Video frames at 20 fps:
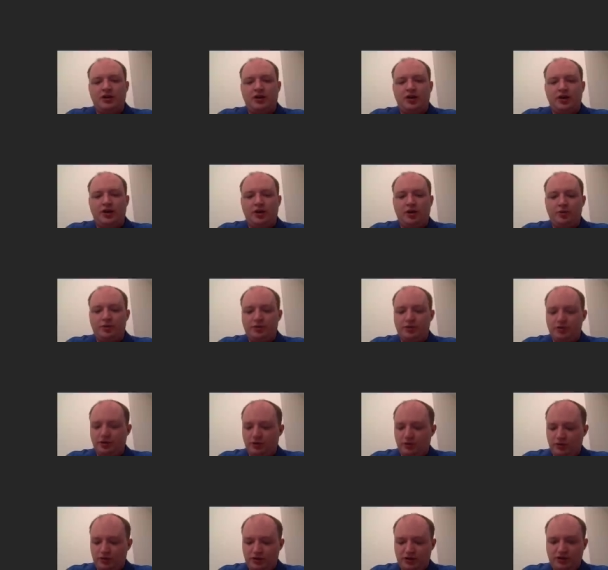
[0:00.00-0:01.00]
I hope you
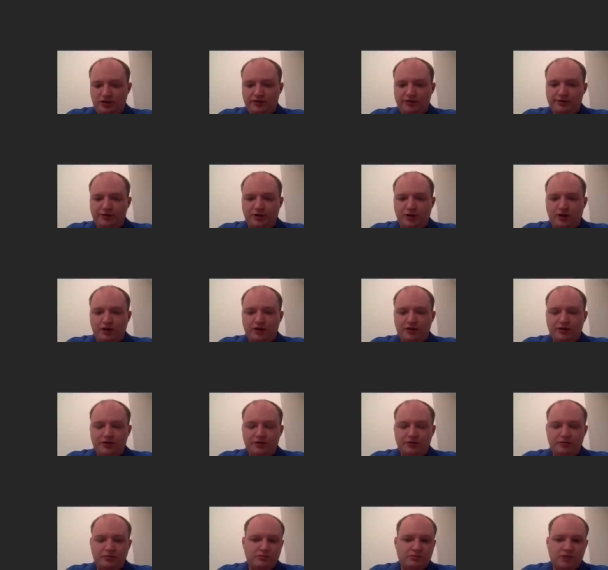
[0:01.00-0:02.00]
know it. If
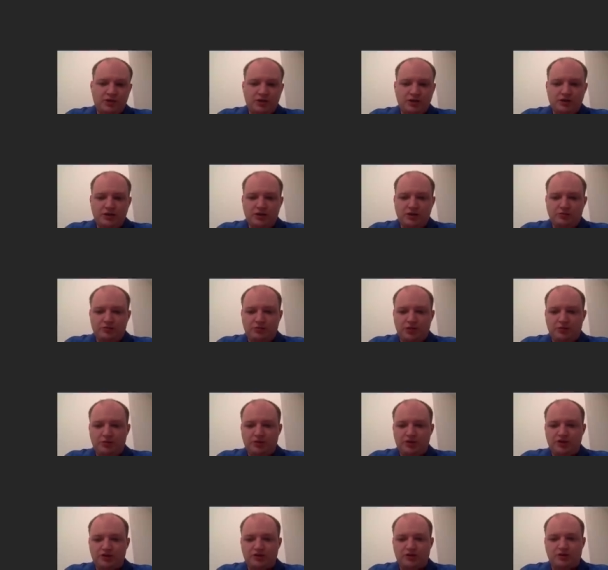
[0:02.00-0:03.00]
not, maybe
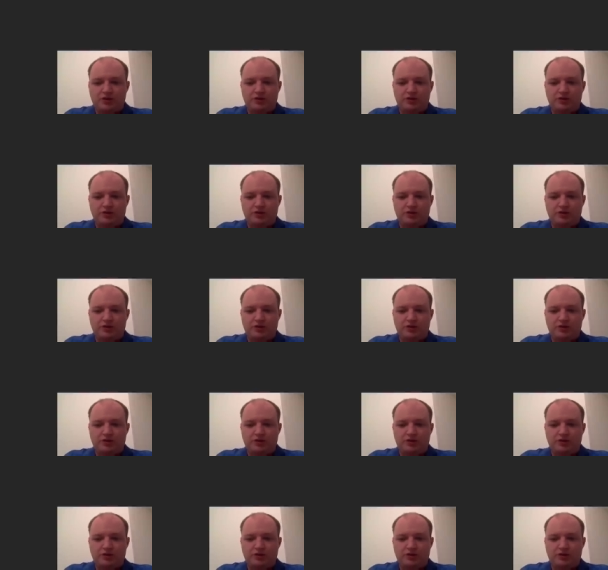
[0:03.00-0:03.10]
just